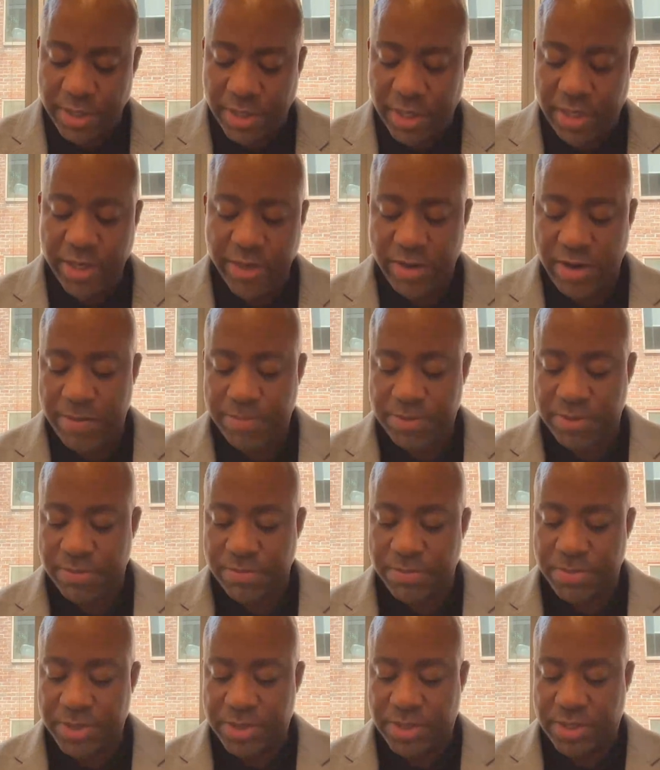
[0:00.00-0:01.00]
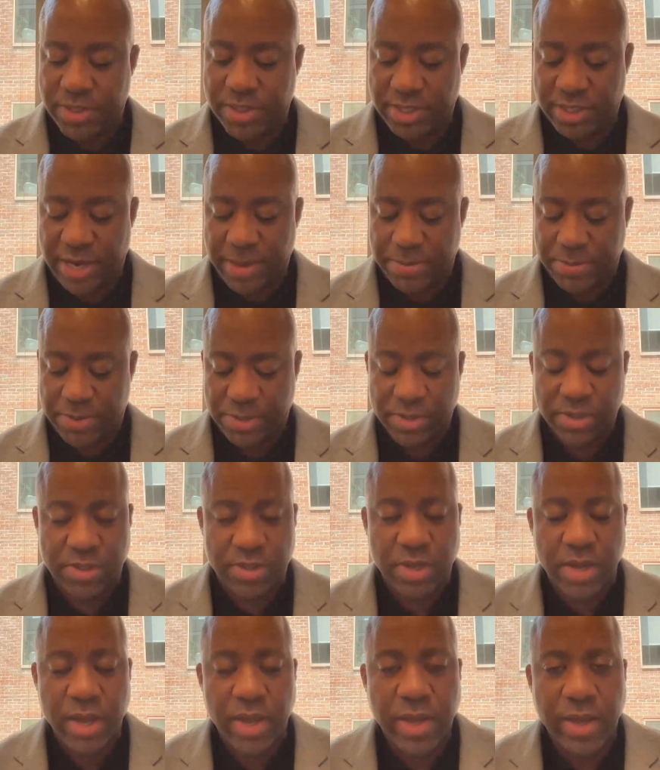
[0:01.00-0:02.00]
to clear up some
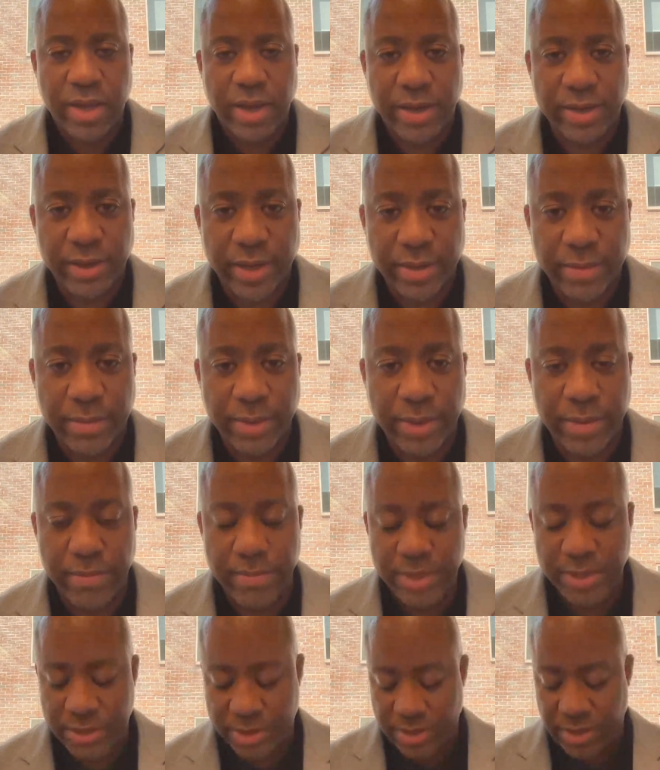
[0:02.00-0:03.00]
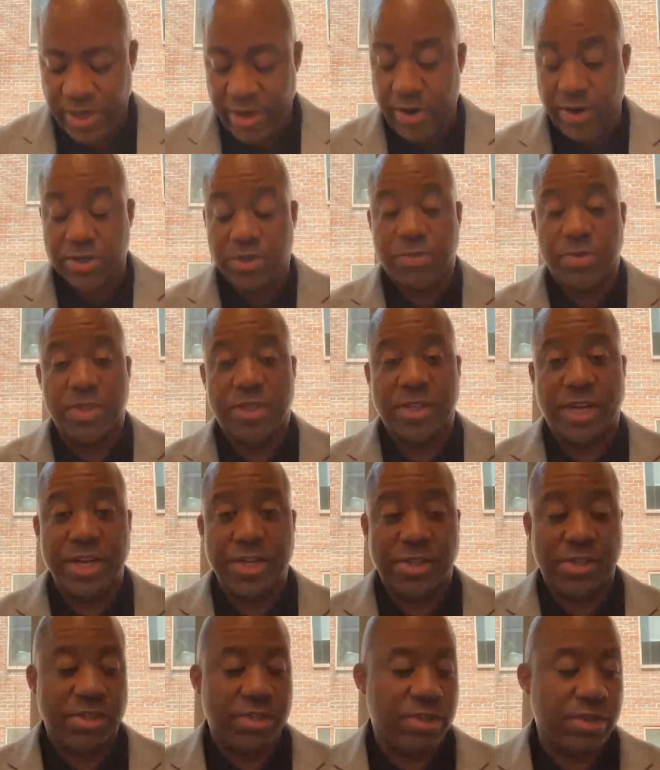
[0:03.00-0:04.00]
misconceptions and, and and
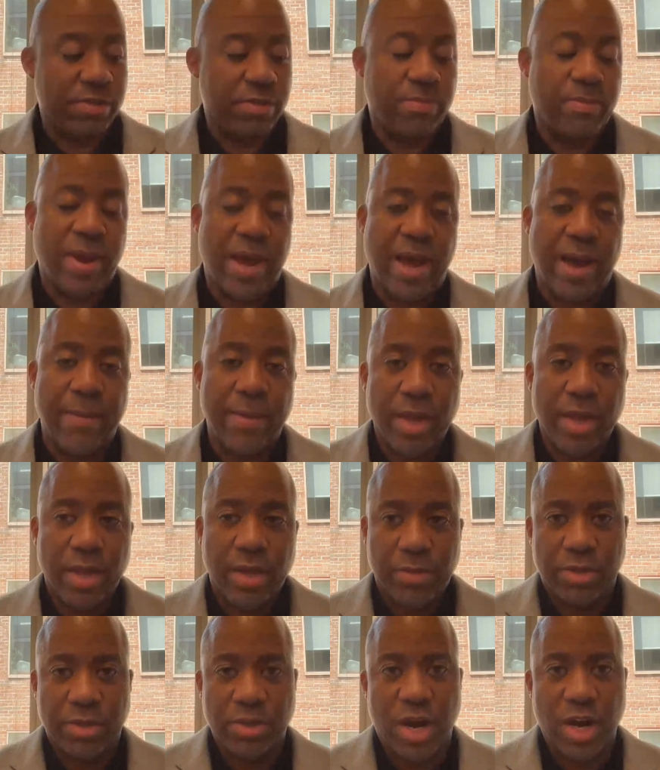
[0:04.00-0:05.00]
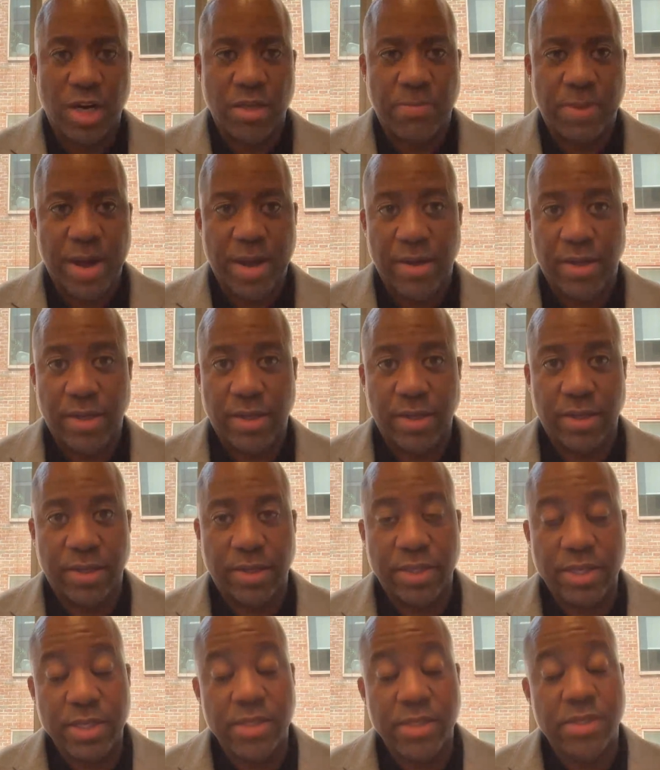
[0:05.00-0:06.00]
mischaracterizations of the map. We talked about
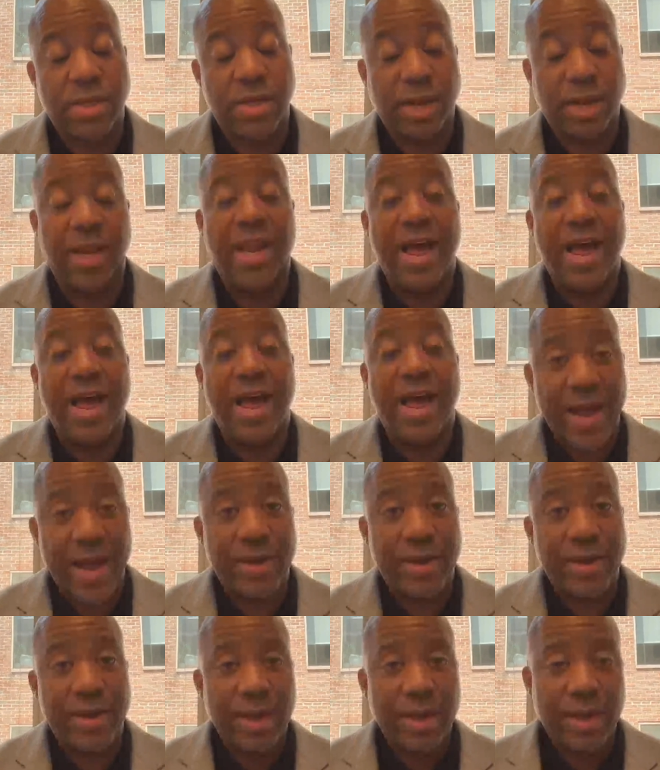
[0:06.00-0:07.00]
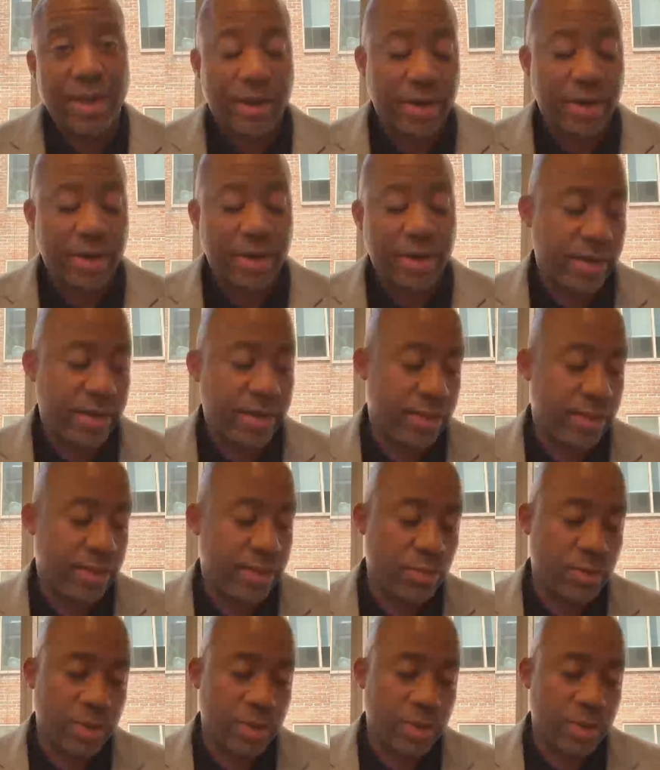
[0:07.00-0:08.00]
this a lot uh, at
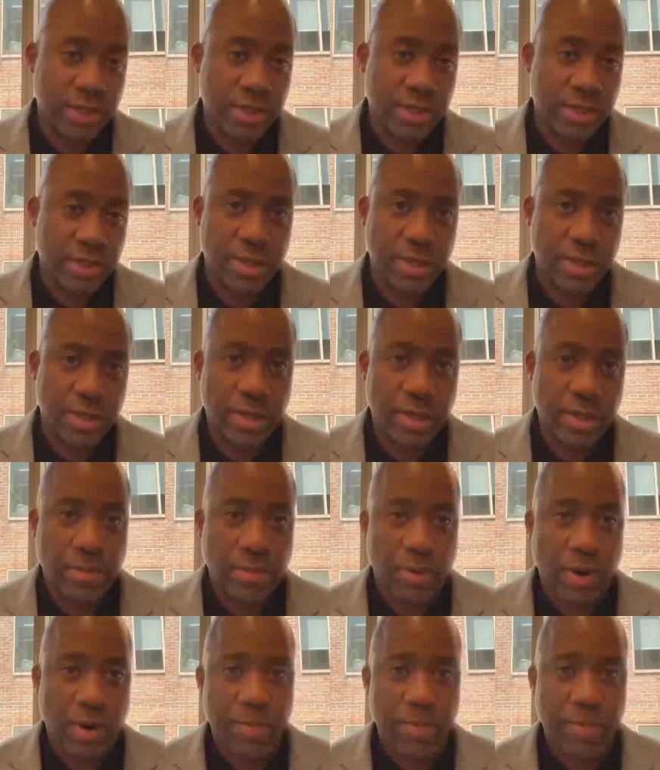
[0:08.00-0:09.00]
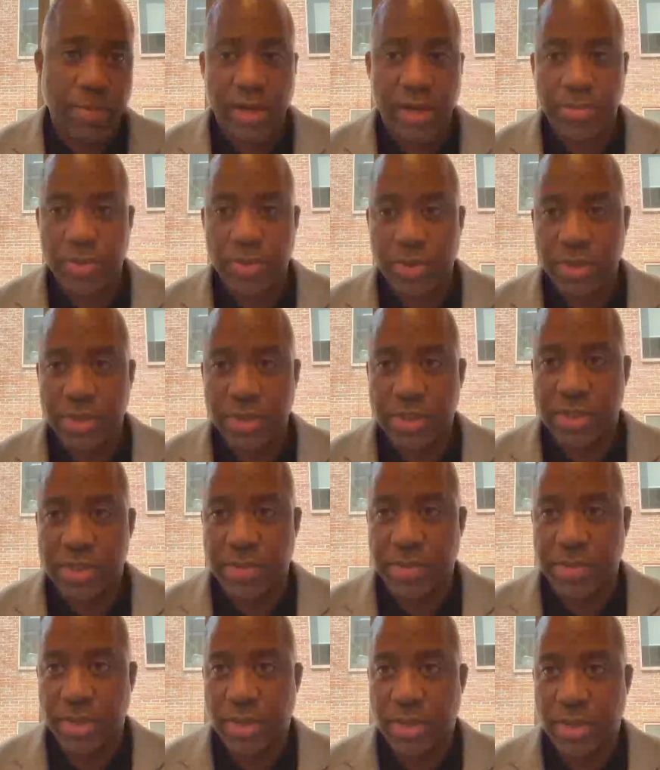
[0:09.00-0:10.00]
the Woodlands in the Broadband Community
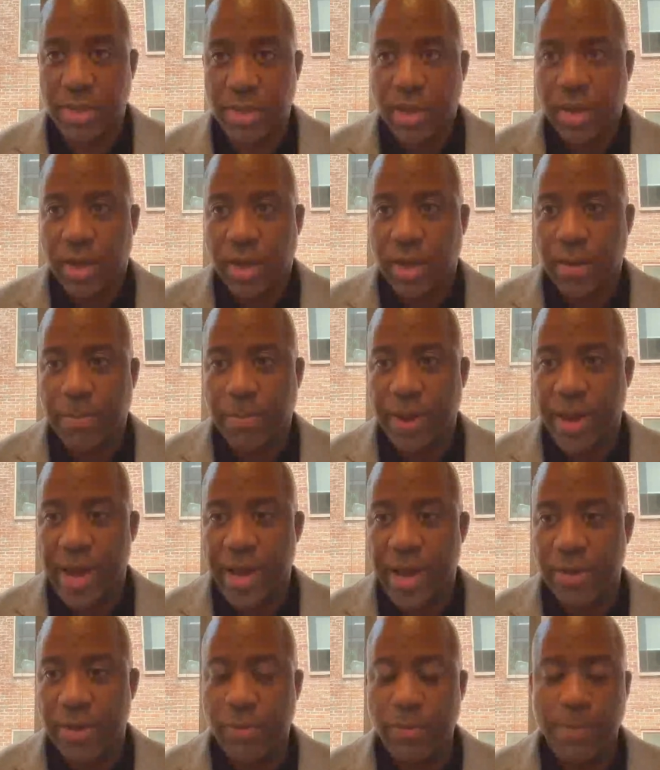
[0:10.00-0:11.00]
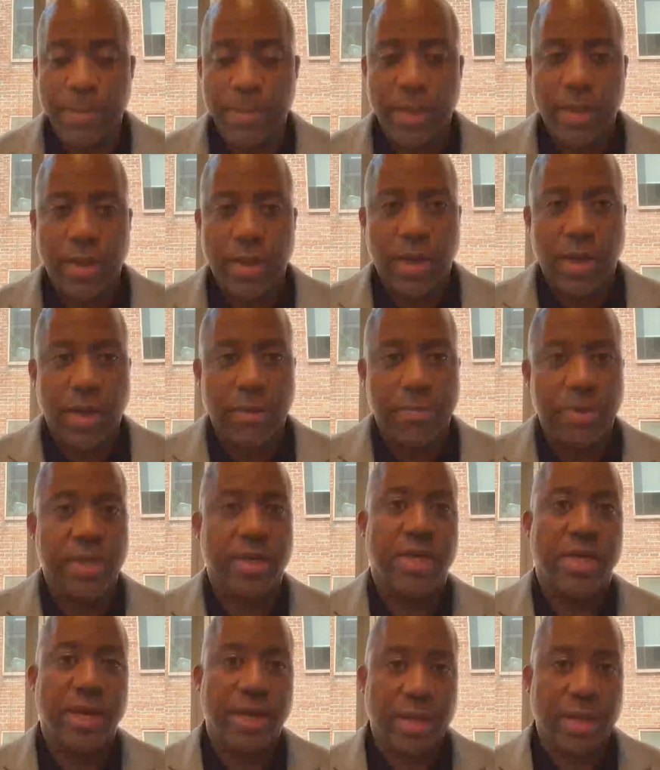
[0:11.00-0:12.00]
Summit uh, panel, but
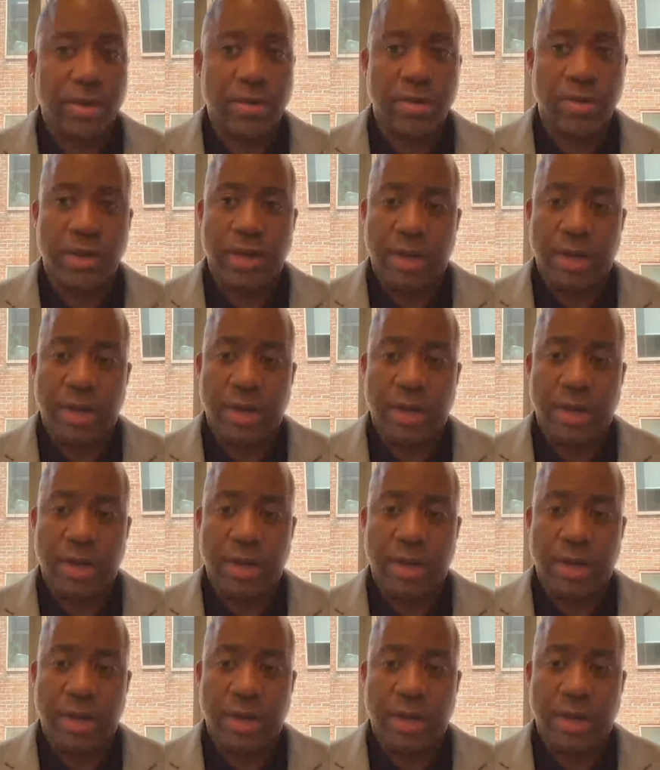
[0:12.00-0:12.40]
again,